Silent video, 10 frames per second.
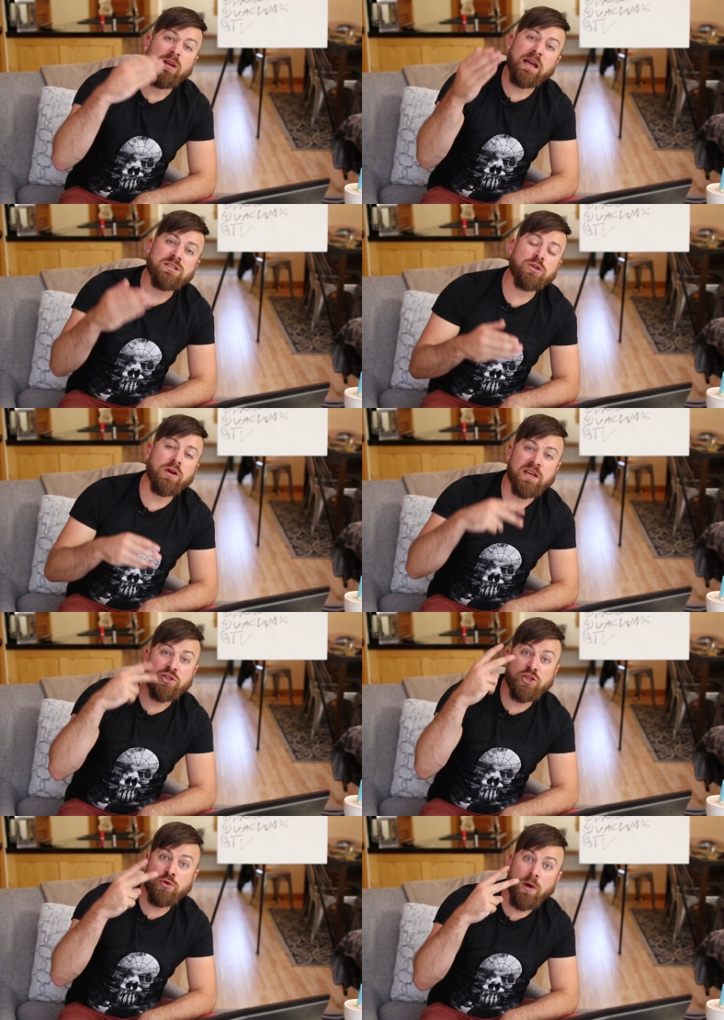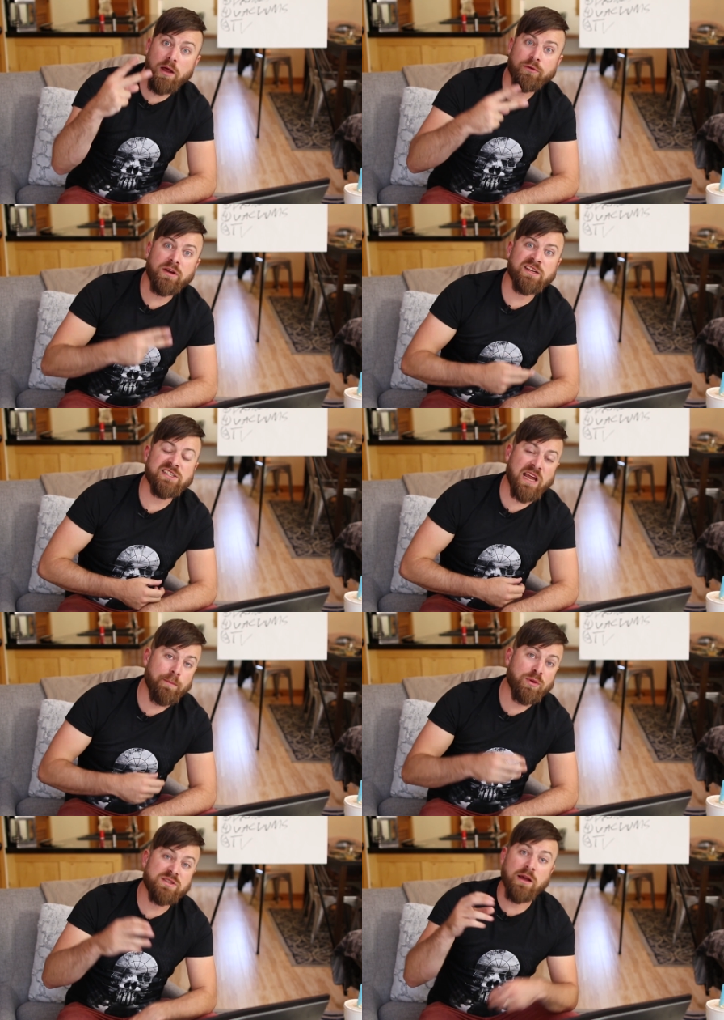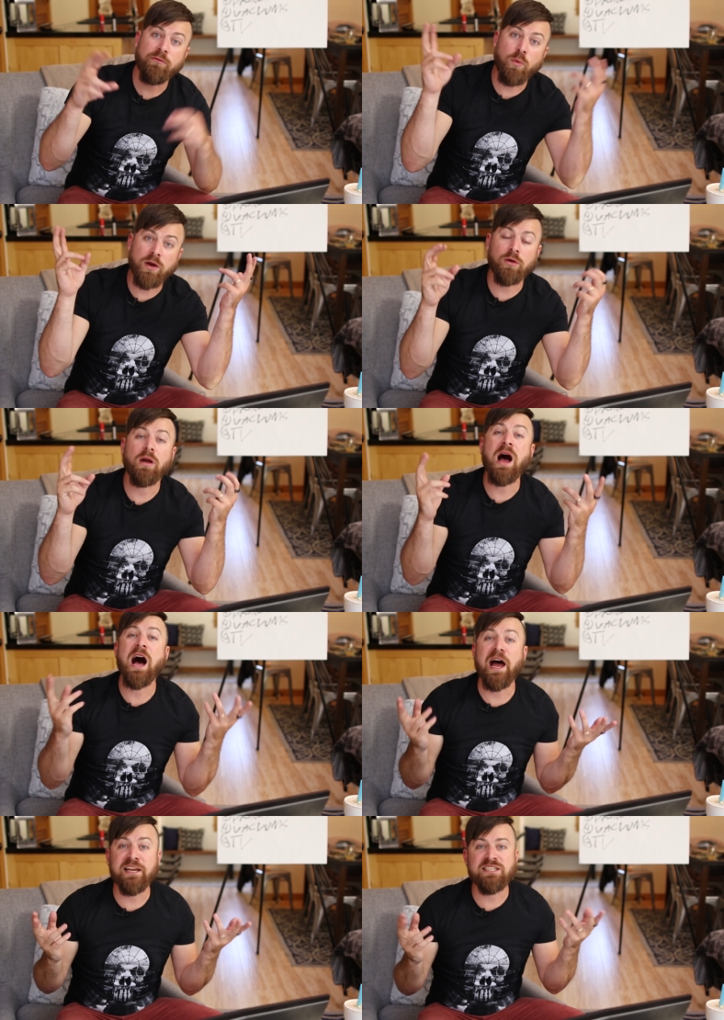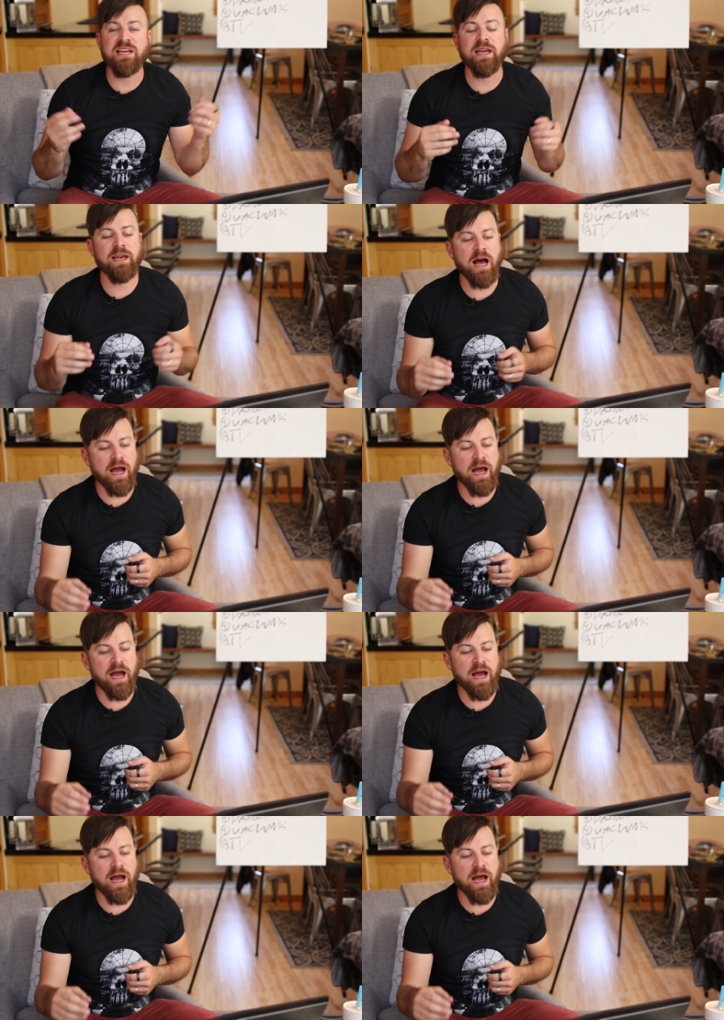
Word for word: Now let's look at two other examples of what are high ticket